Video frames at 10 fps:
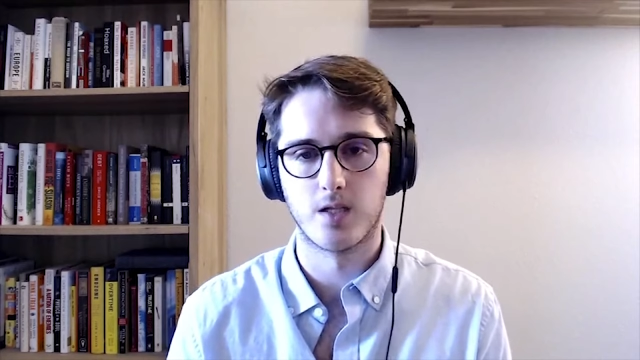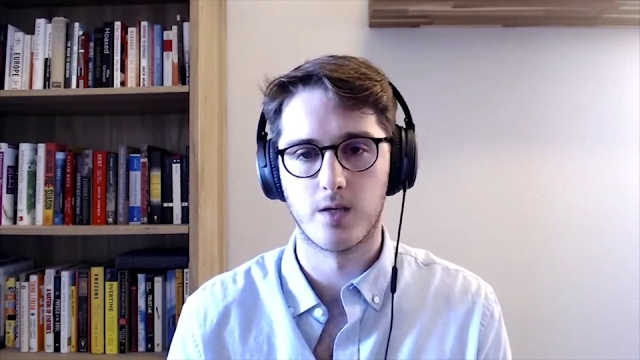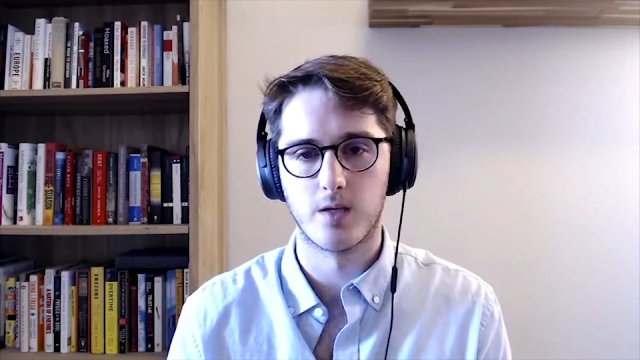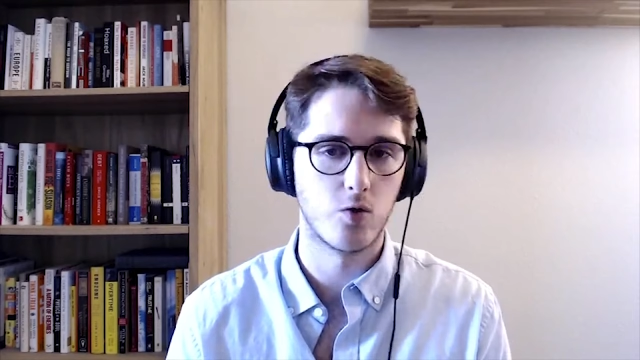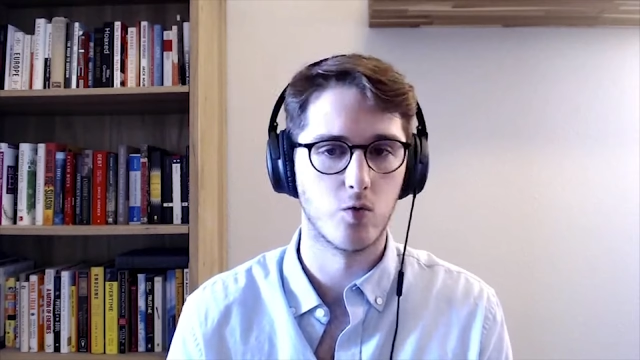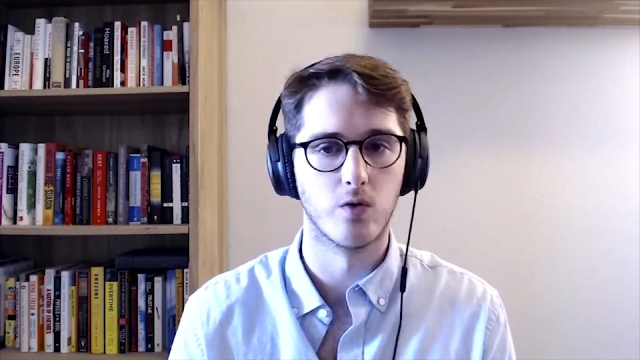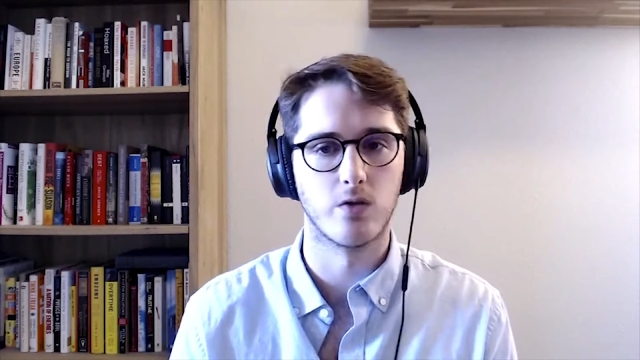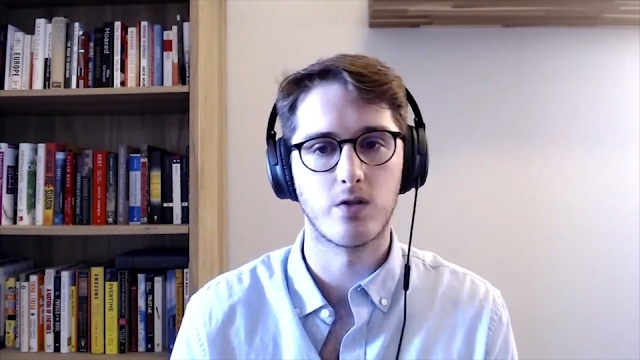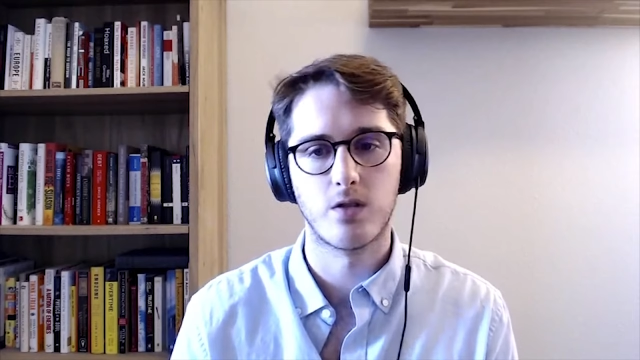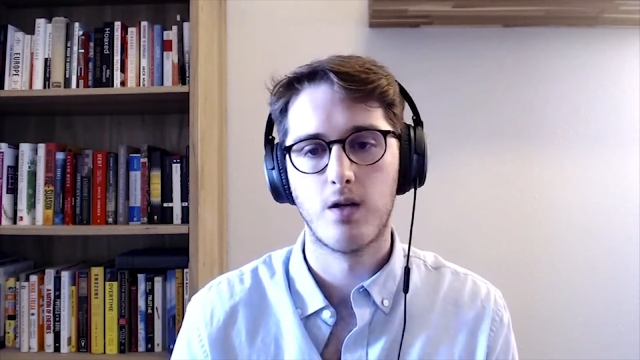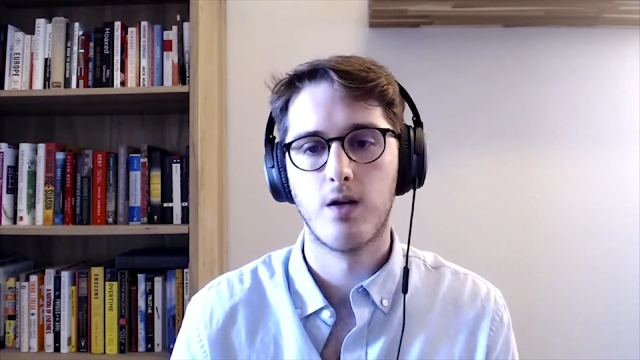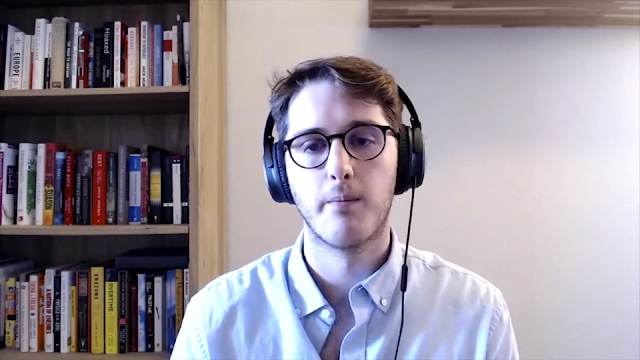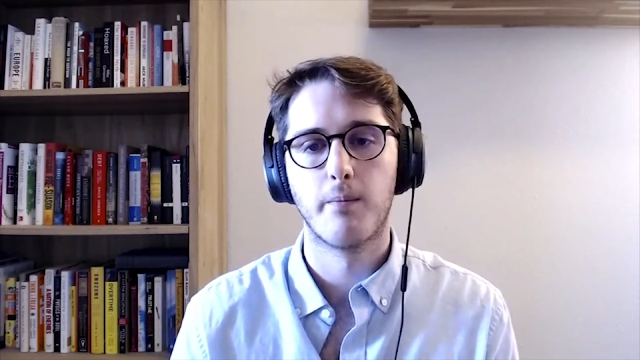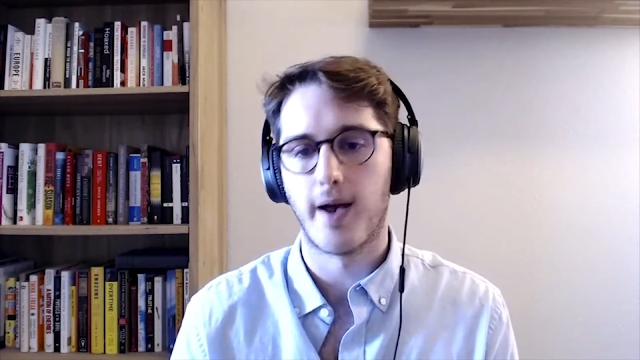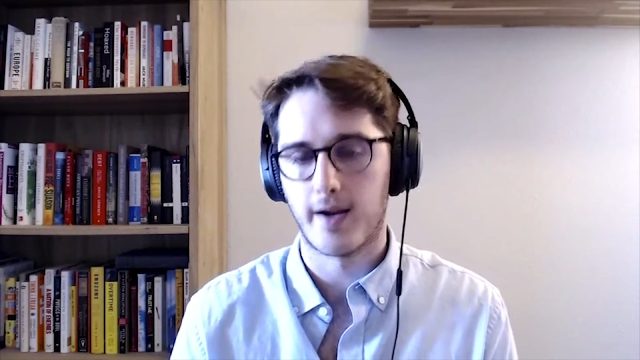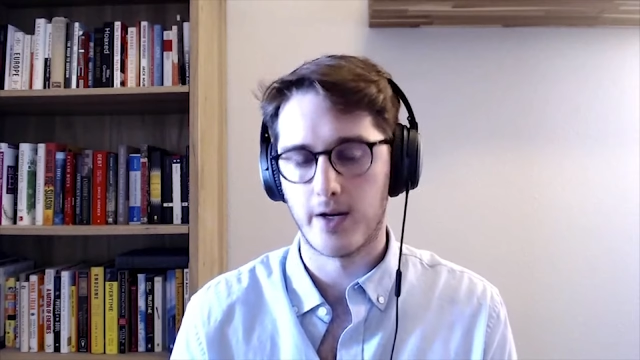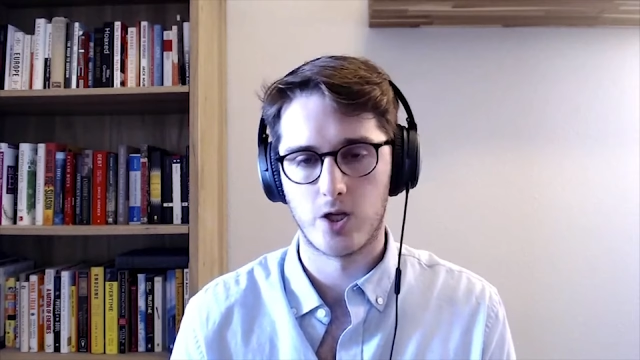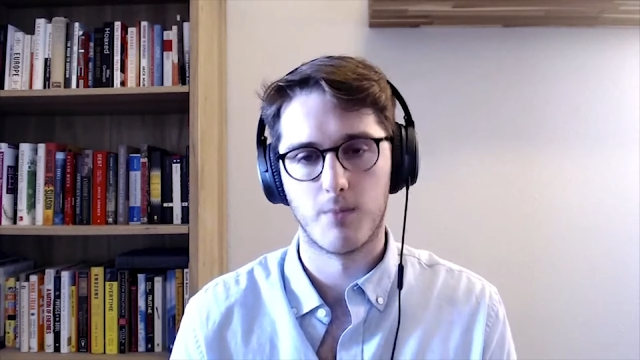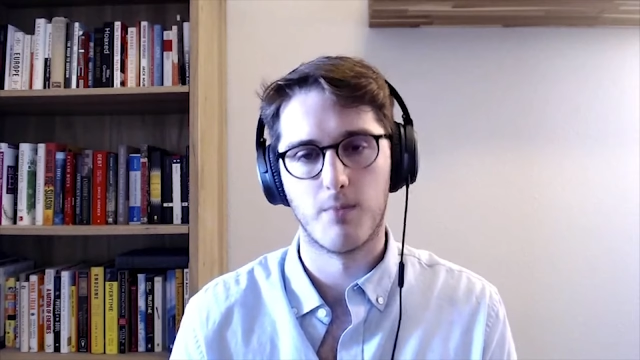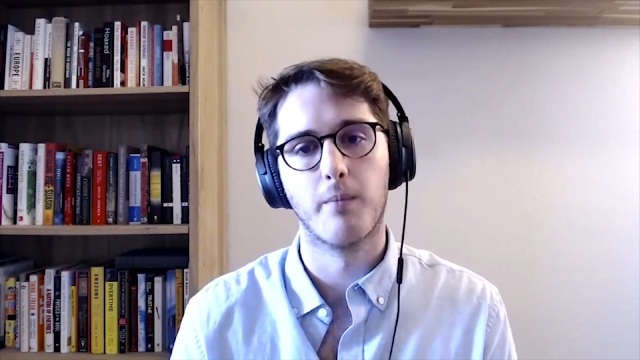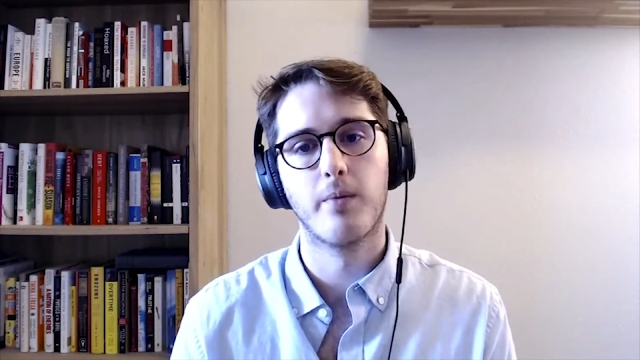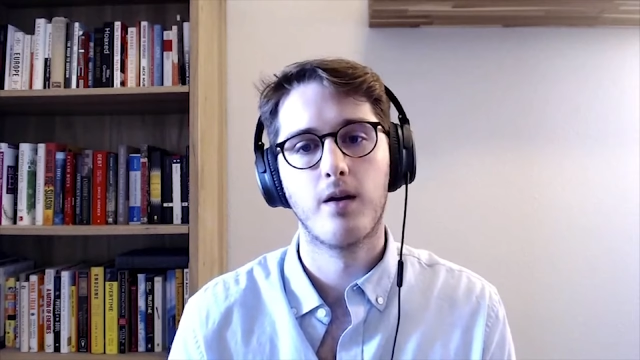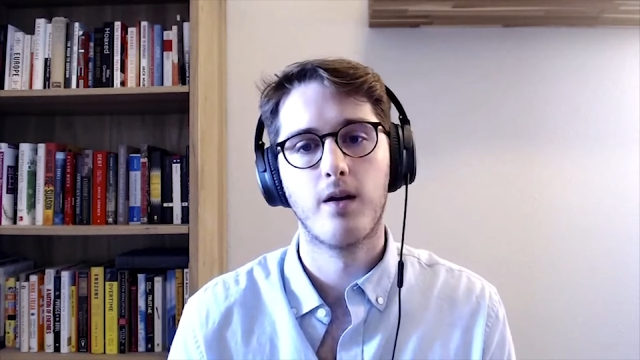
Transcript: the best tools, package them up,